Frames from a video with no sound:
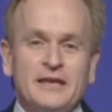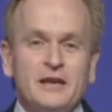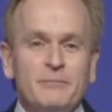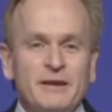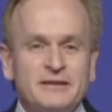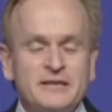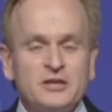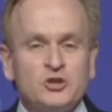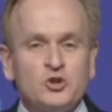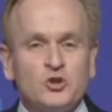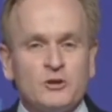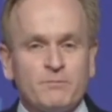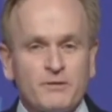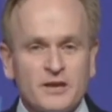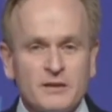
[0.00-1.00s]
Who
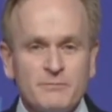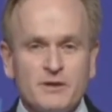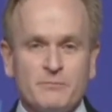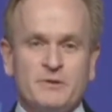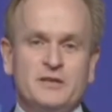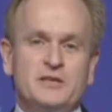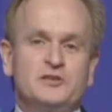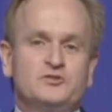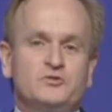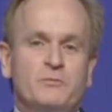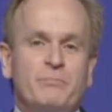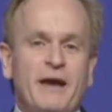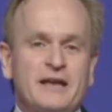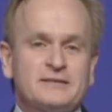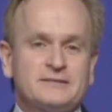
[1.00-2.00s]
came to meet
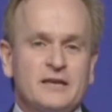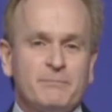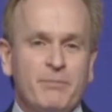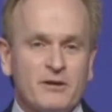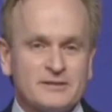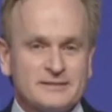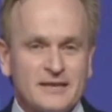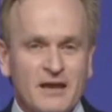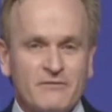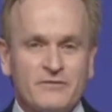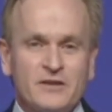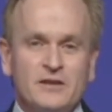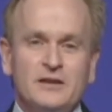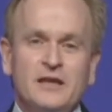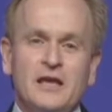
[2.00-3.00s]
me, and he said
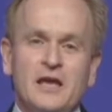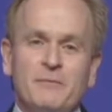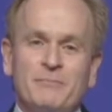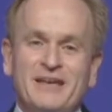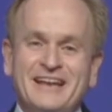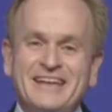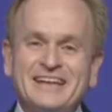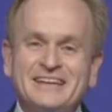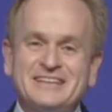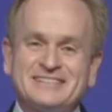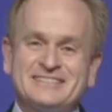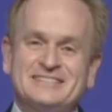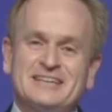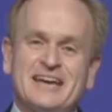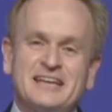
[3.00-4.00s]
the Prime Minister
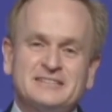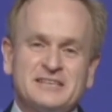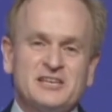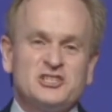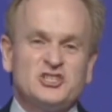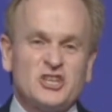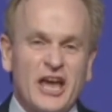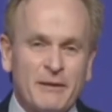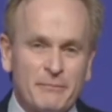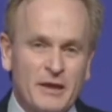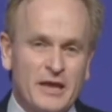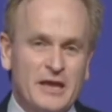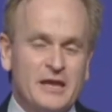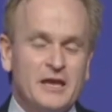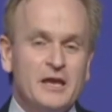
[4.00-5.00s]
came to his
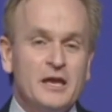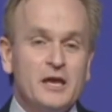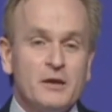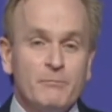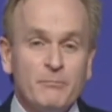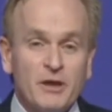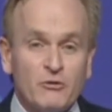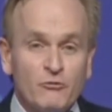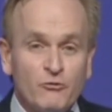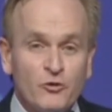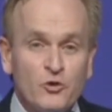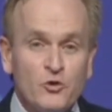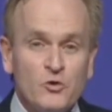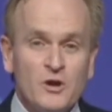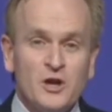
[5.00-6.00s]
city and
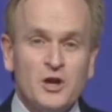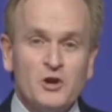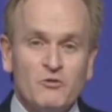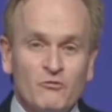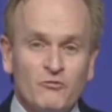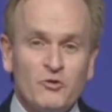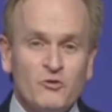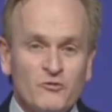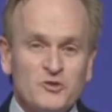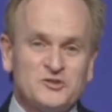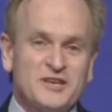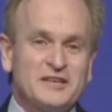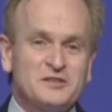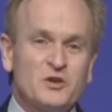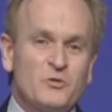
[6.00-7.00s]
he would never
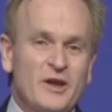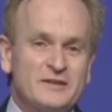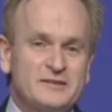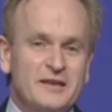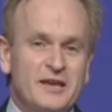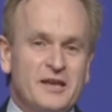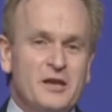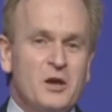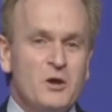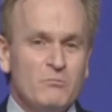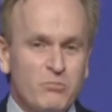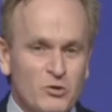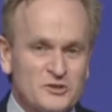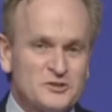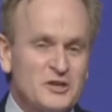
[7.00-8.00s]
stop, but
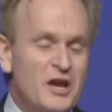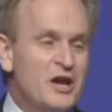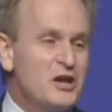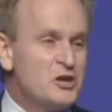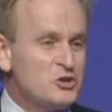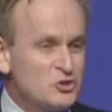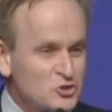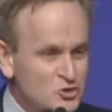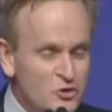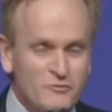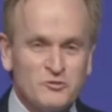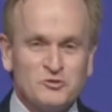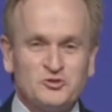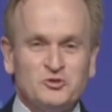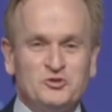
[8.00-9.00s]
you stopped,
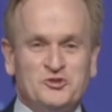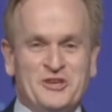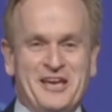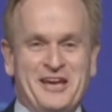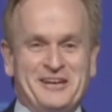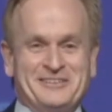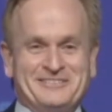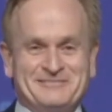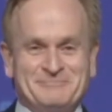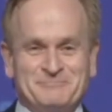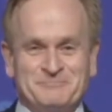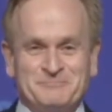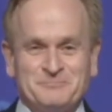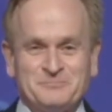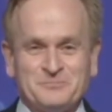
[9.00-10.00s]

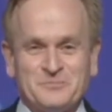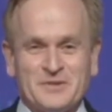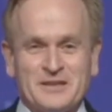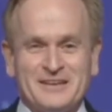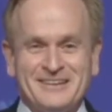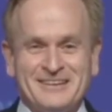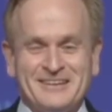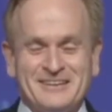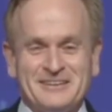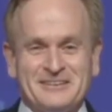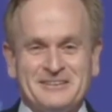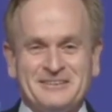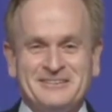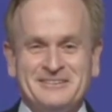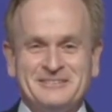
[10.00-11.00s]
and
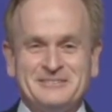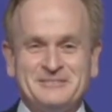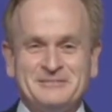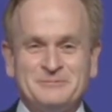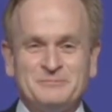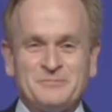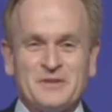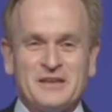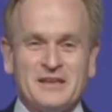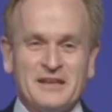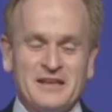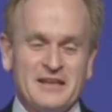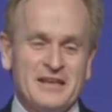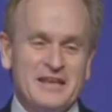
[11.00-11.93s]
this is why I'm